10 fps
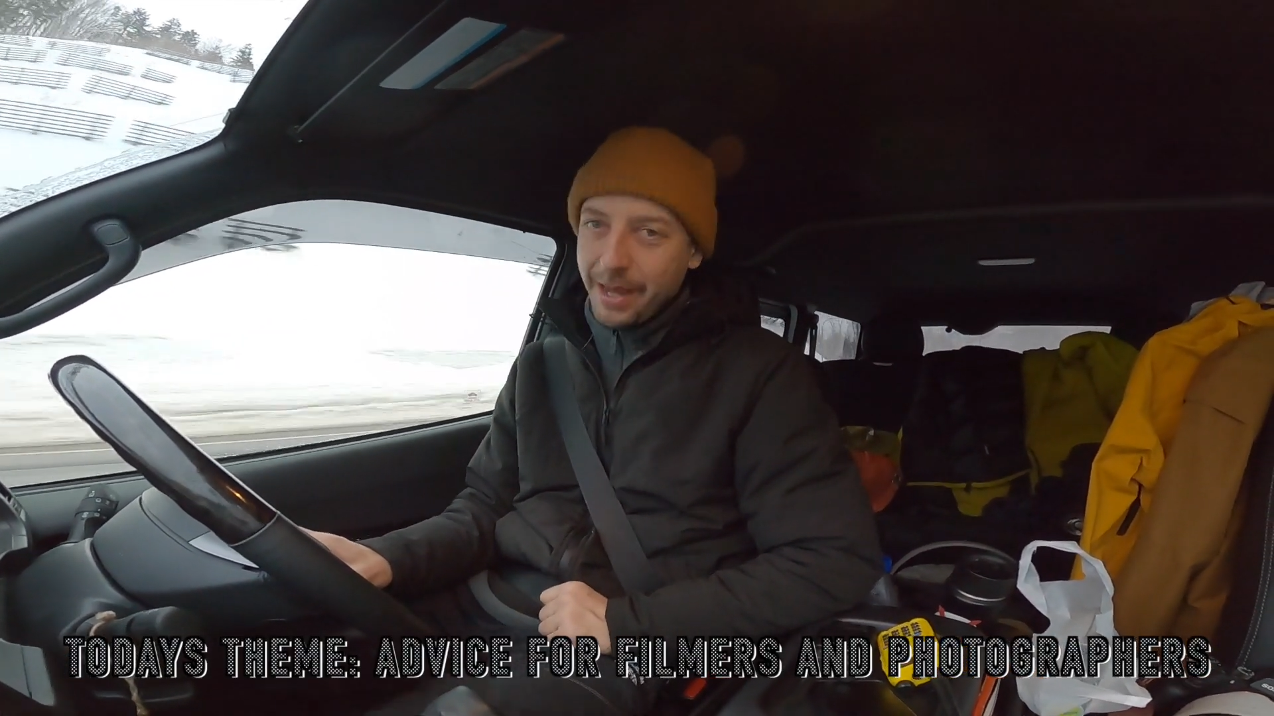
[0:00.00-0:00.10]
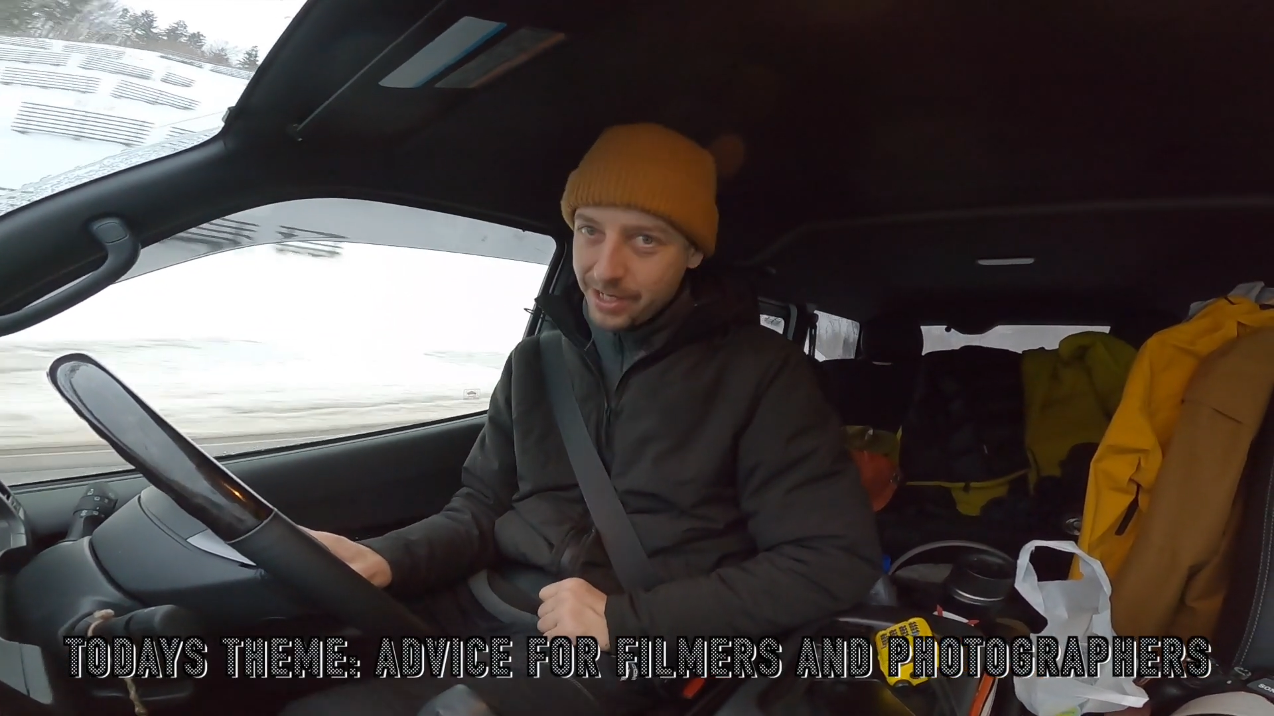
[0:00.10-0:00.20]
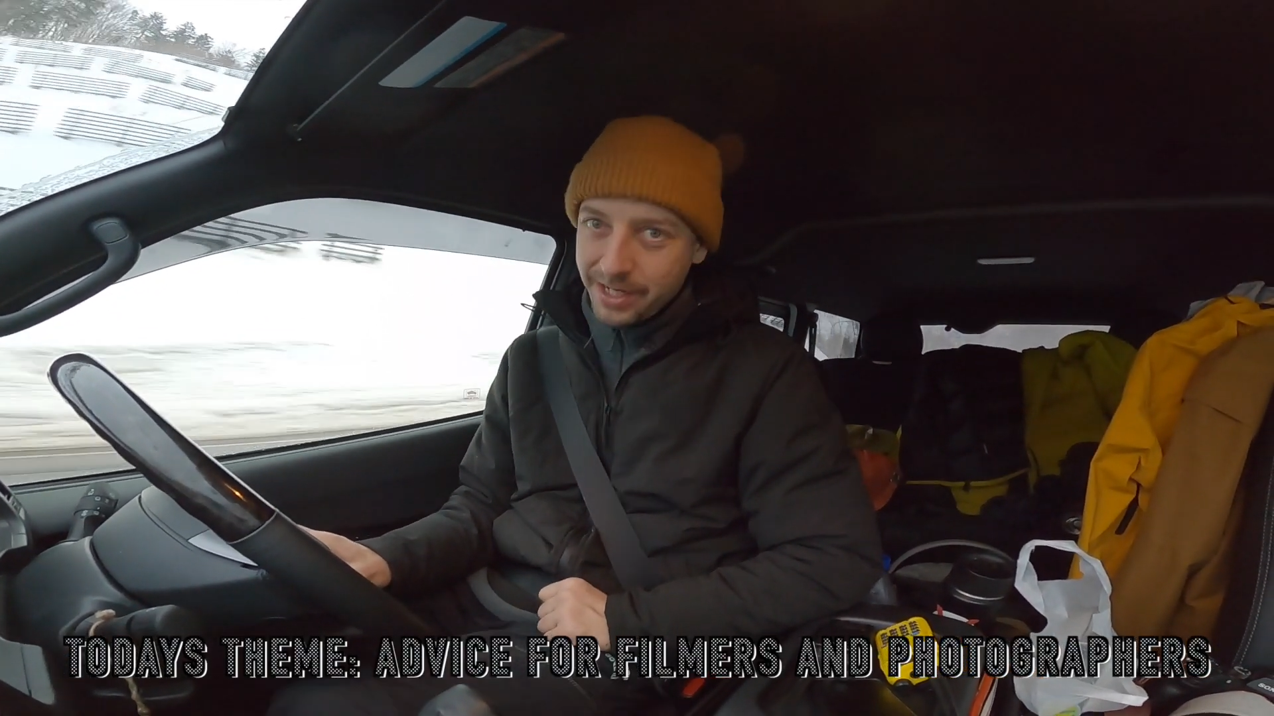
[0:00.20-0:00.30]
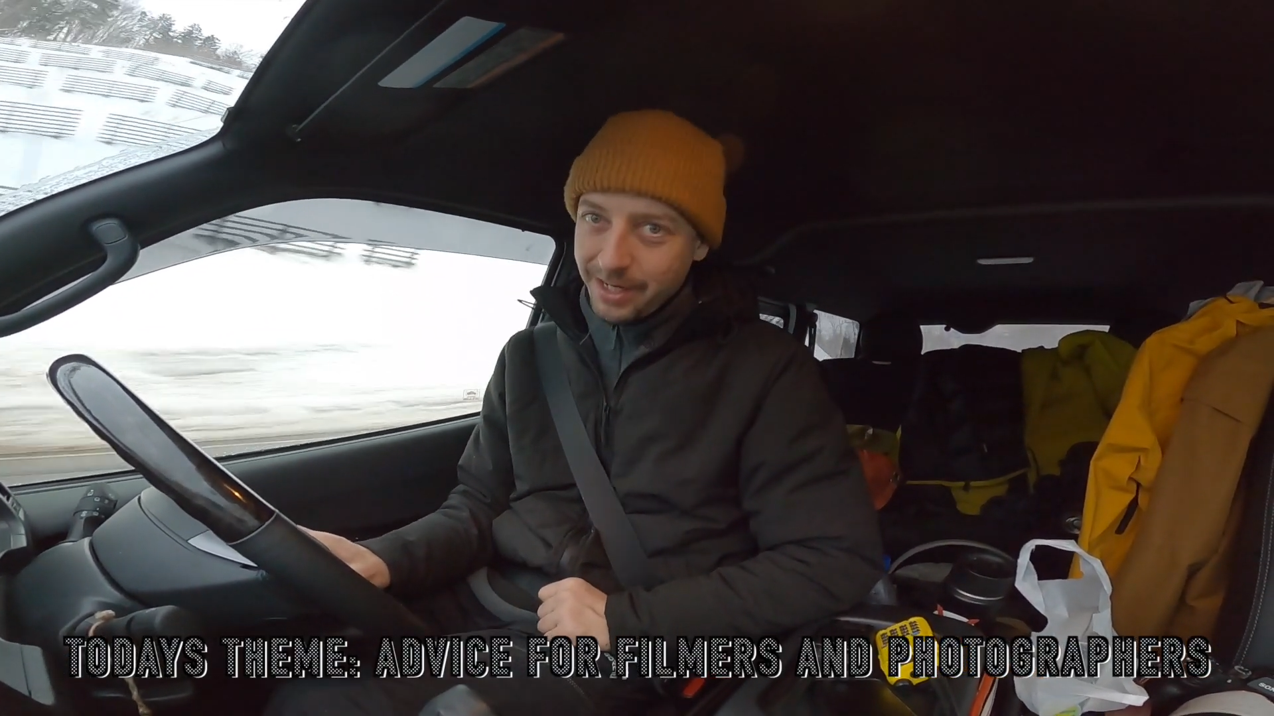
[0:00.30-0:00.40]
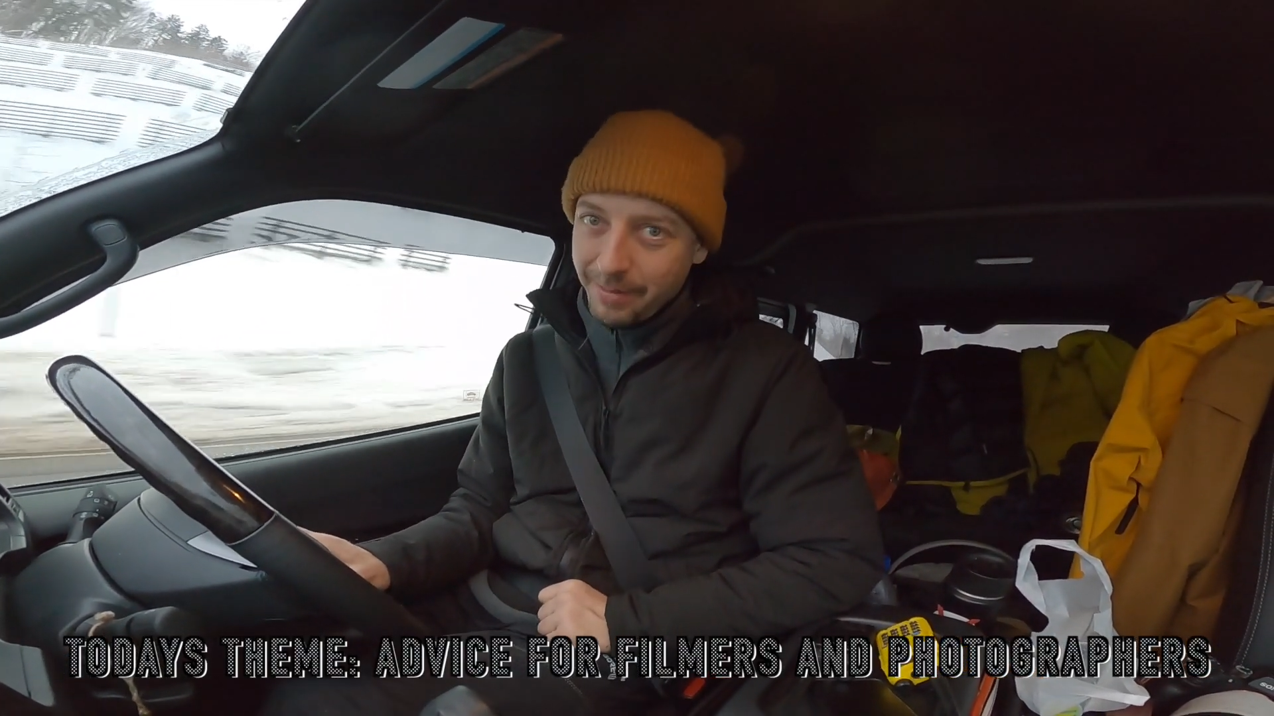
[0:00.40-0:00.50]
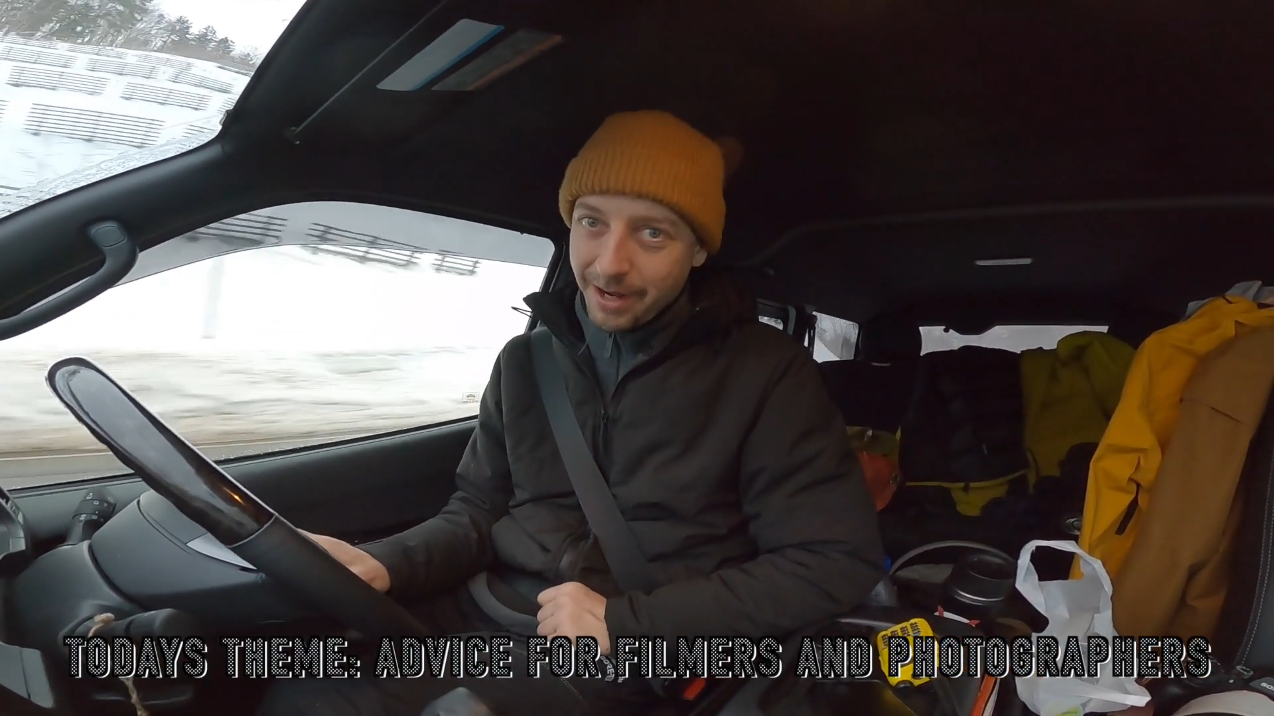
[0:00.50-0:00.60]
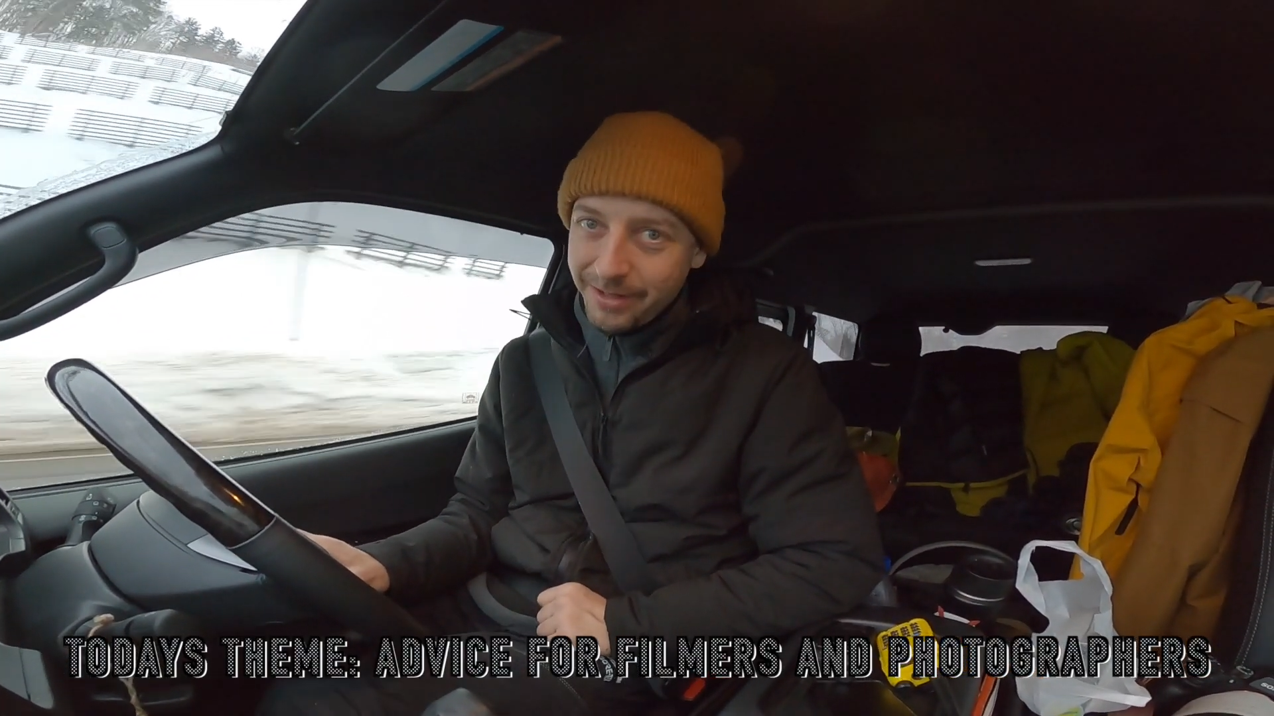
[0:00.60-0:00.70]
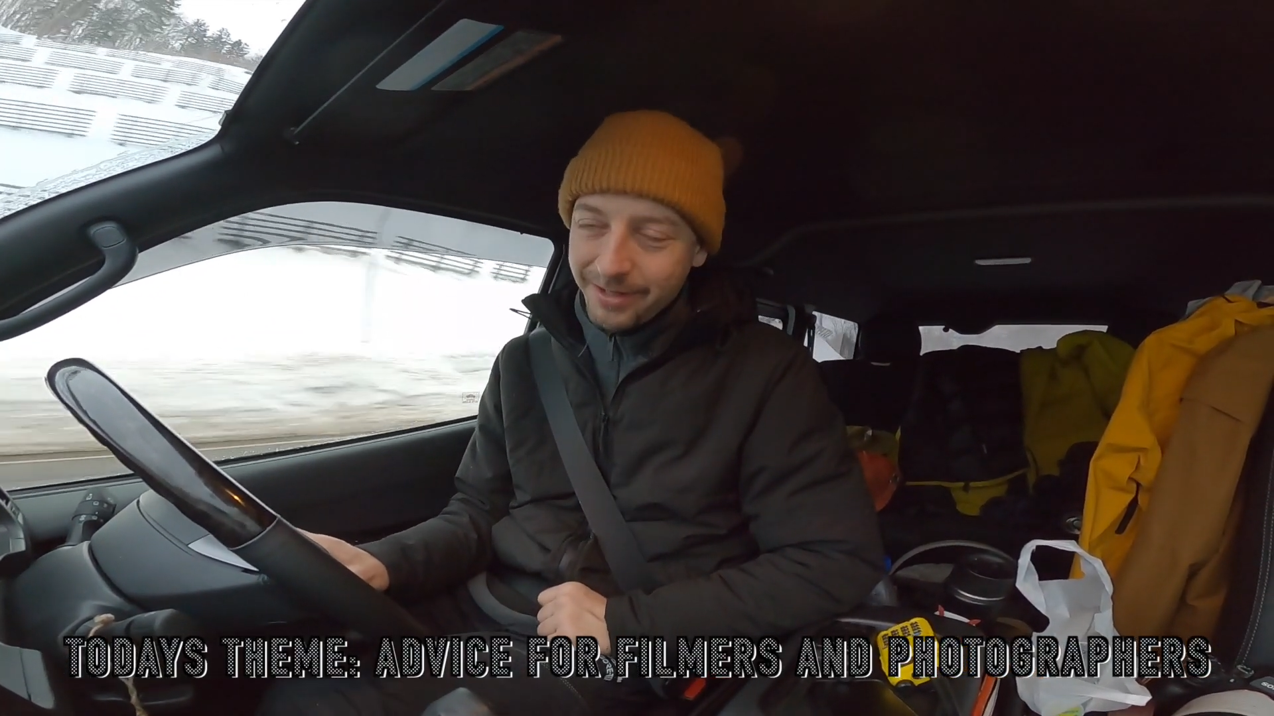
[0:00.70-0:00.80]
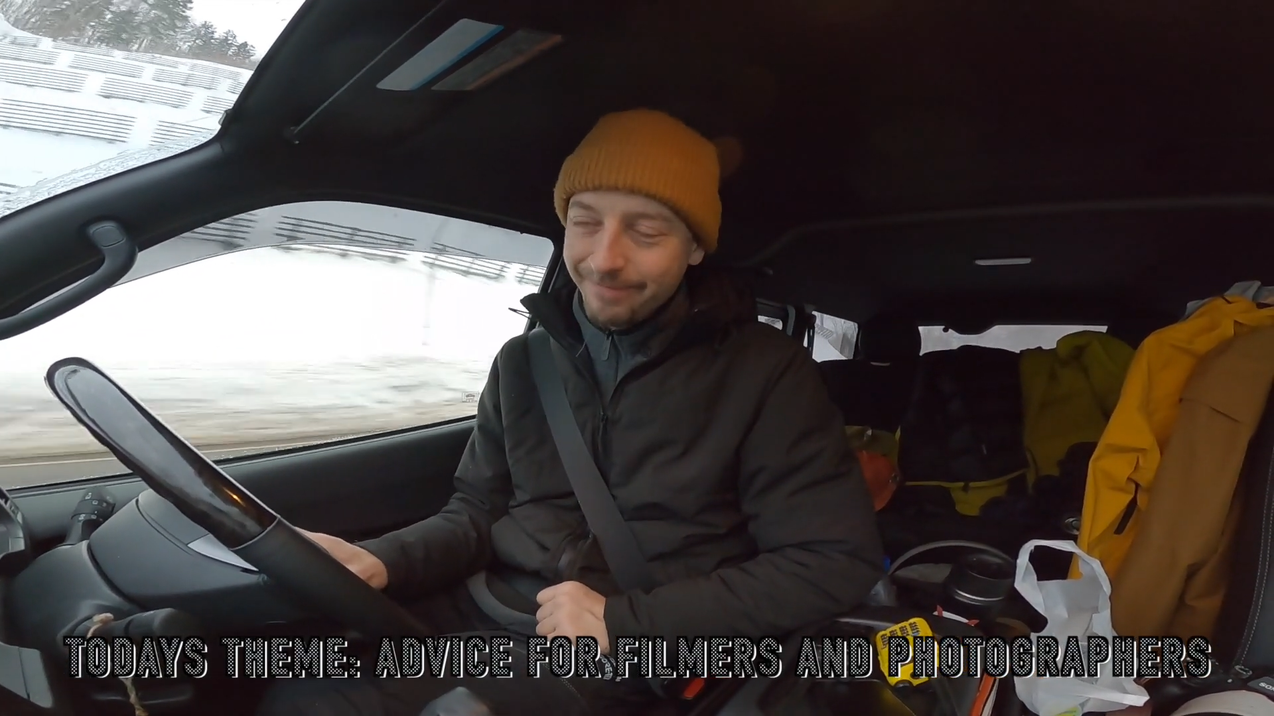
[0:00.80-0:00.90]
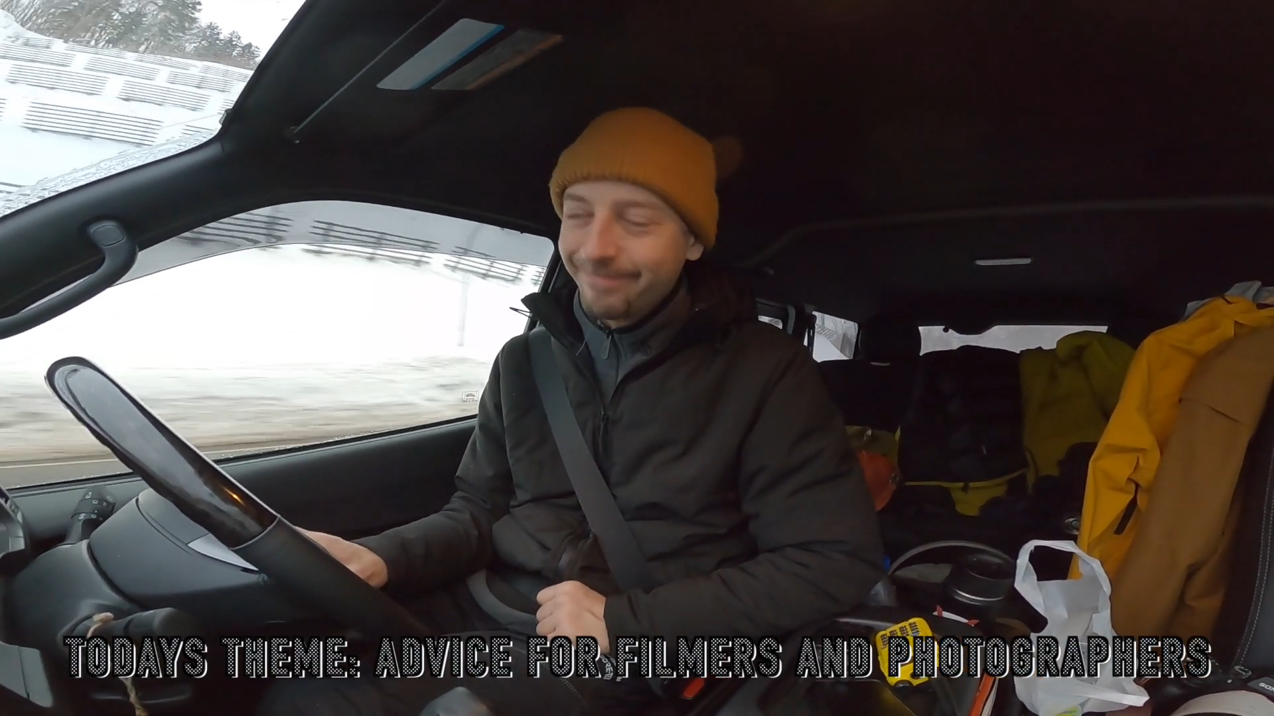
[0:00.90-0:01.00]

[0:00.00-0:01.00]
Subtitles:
passionate about.